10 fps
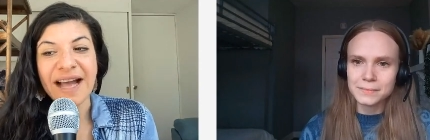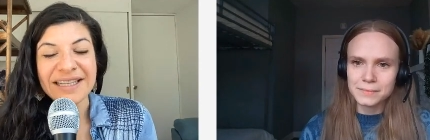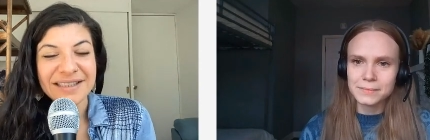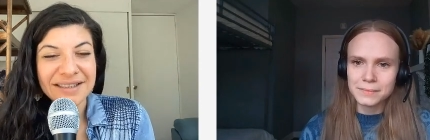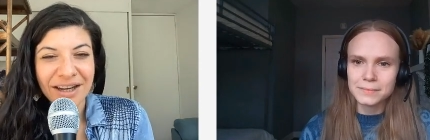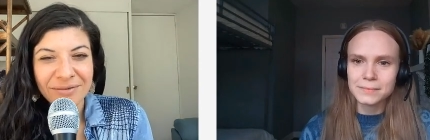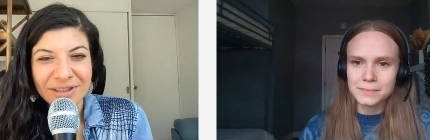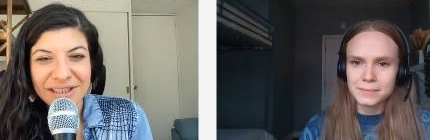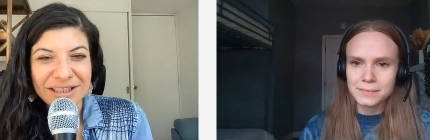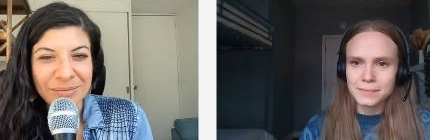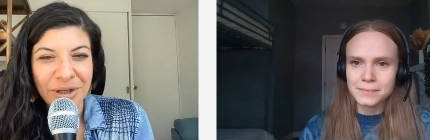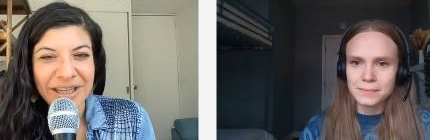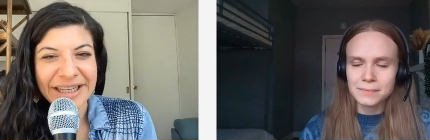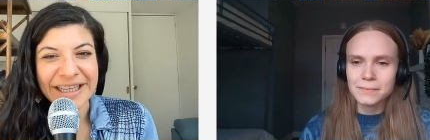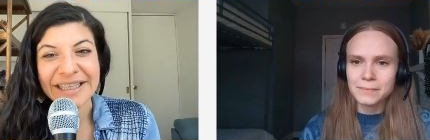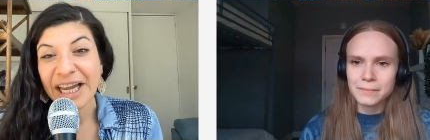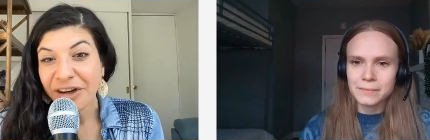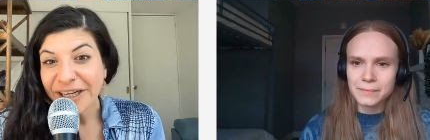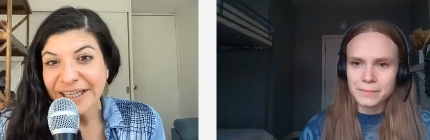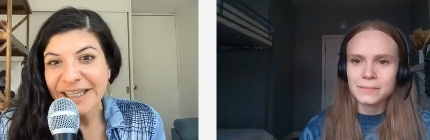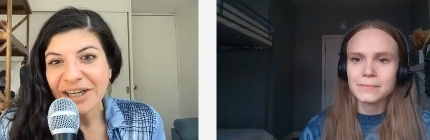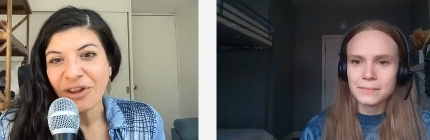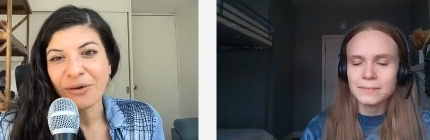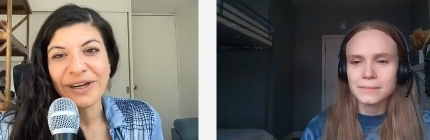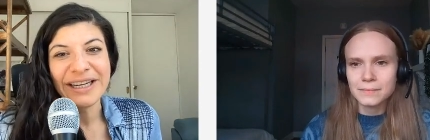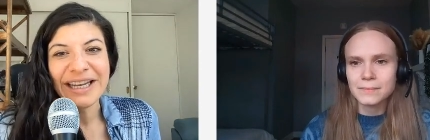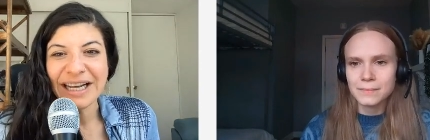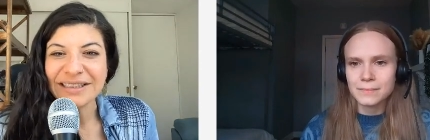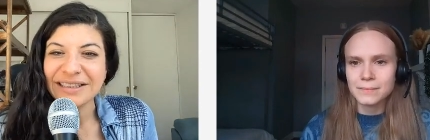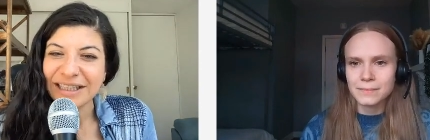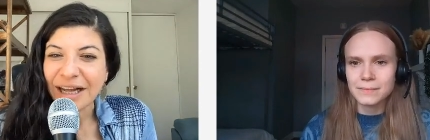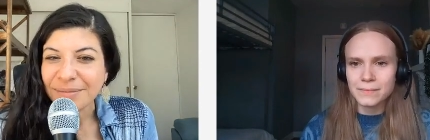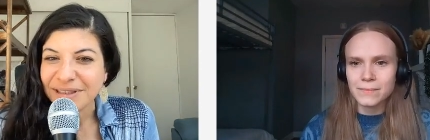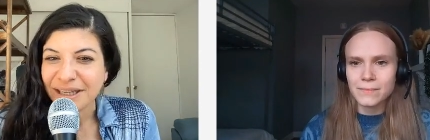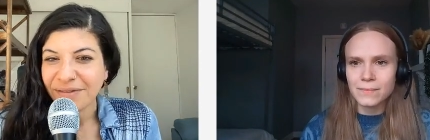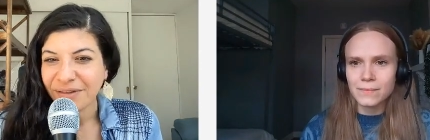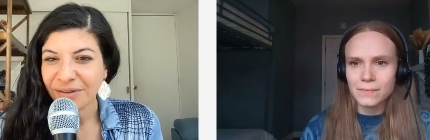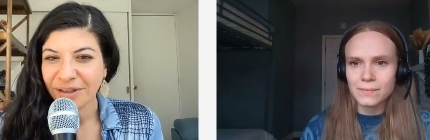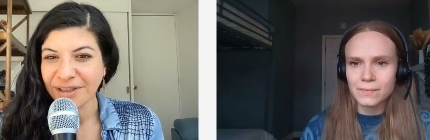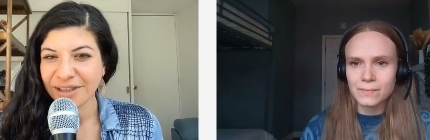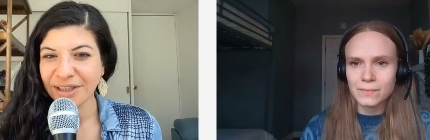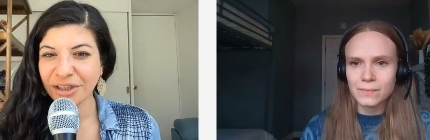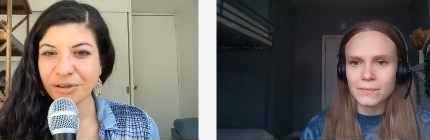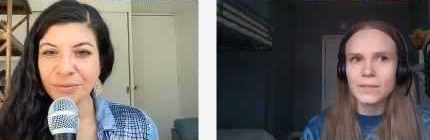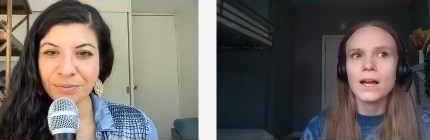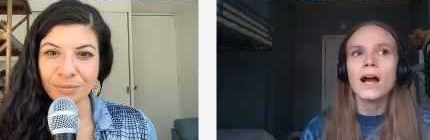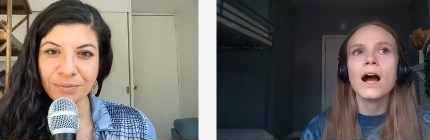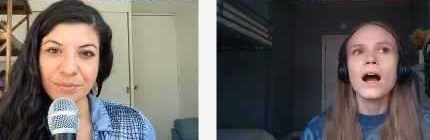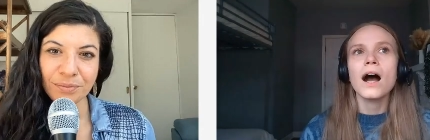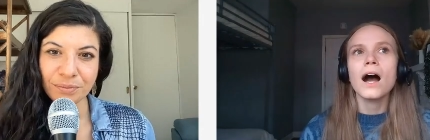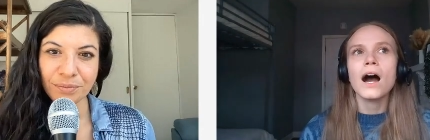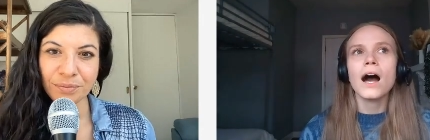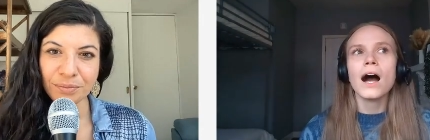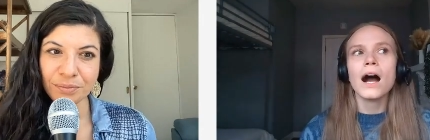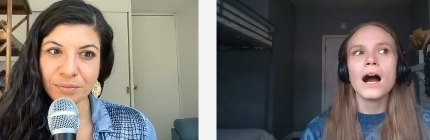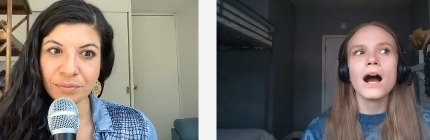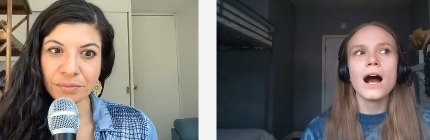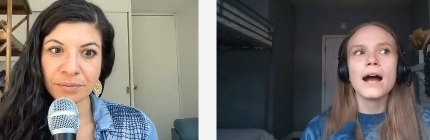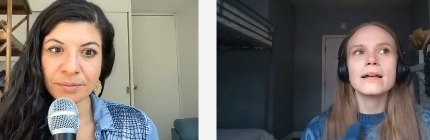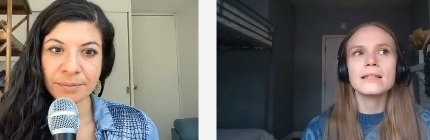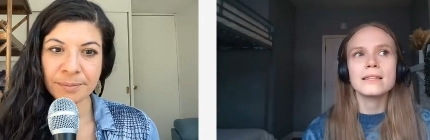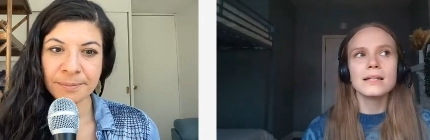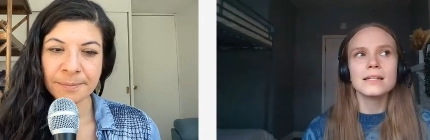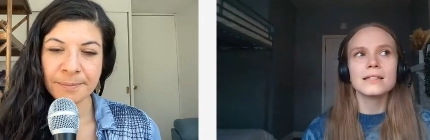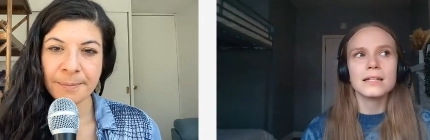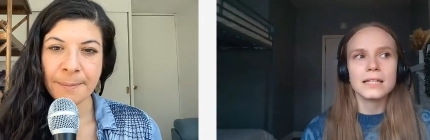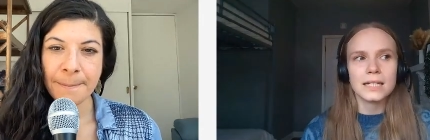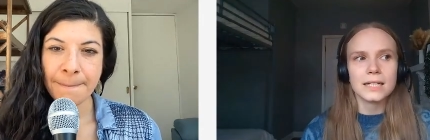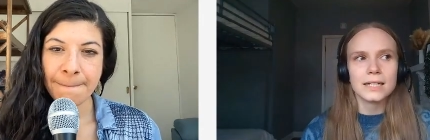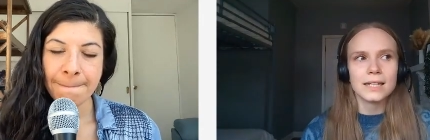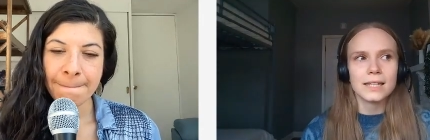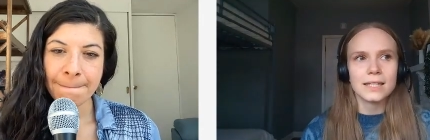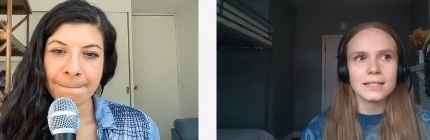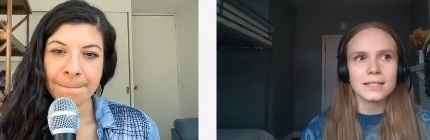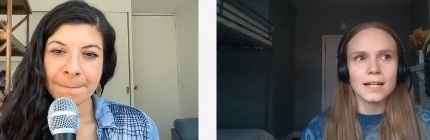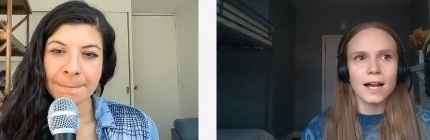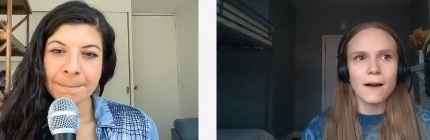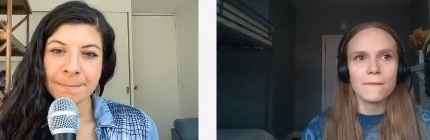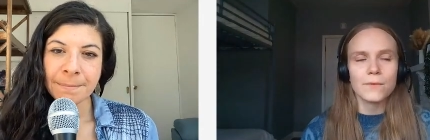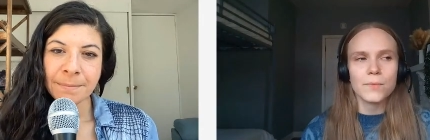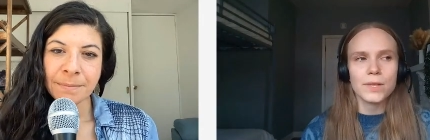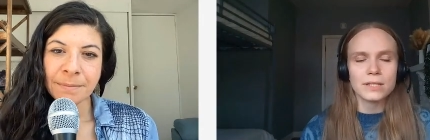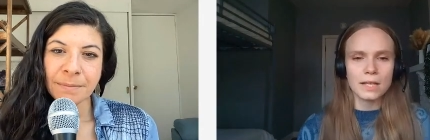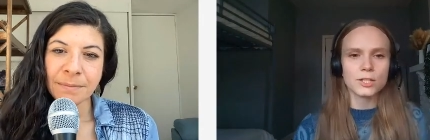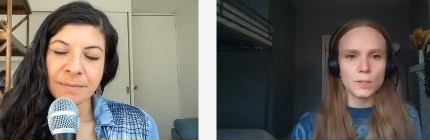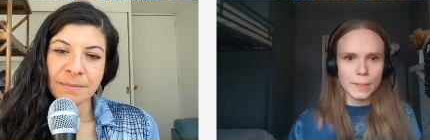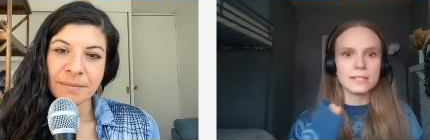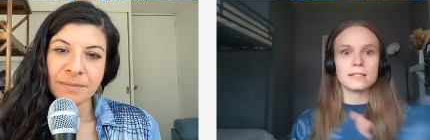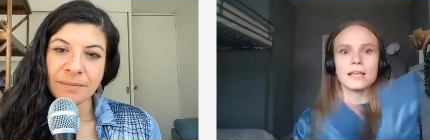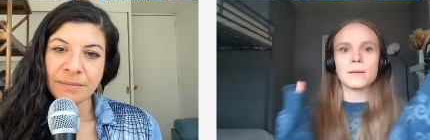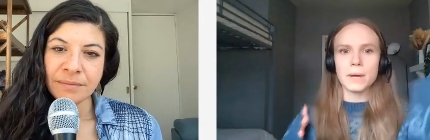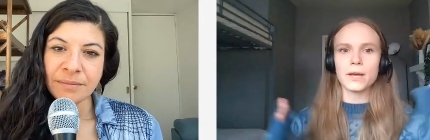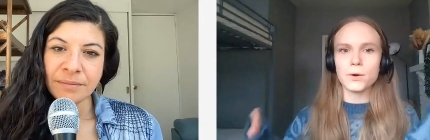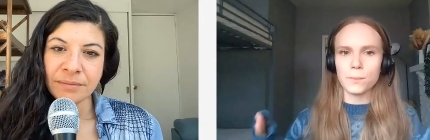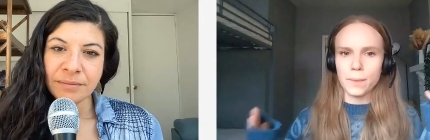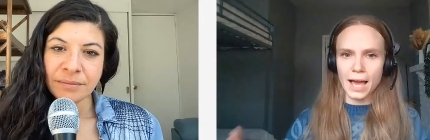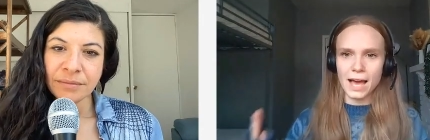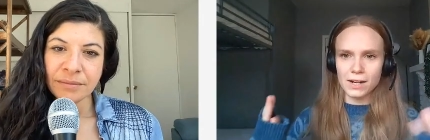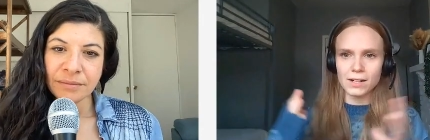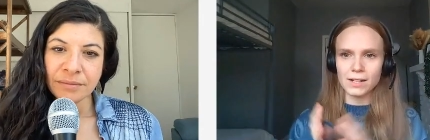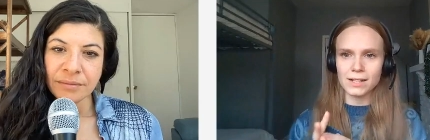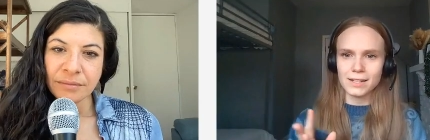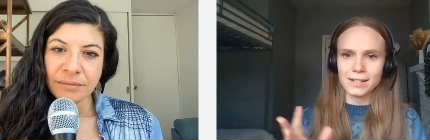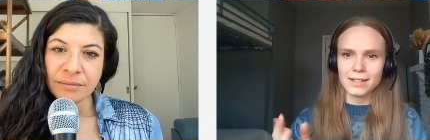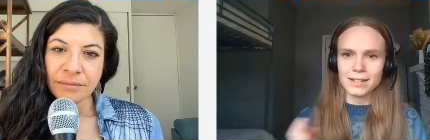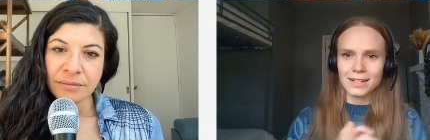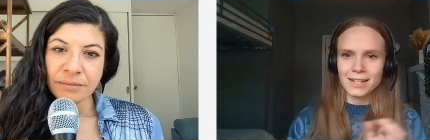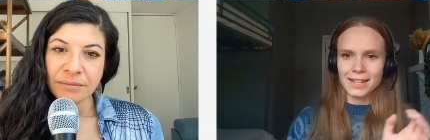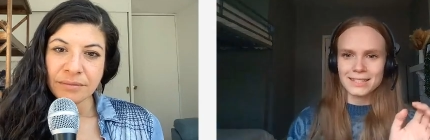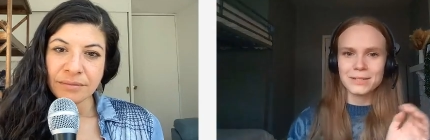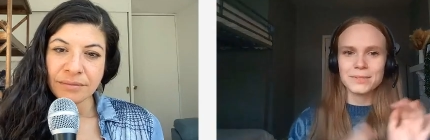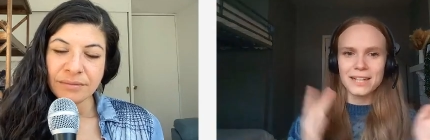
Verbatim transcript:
Speaker 1: has this conversation brought any clarity? Are there any next steps that feel good to you?
Speaker 2: I think the clarity that's come from this has just been seeing my own pattern because it was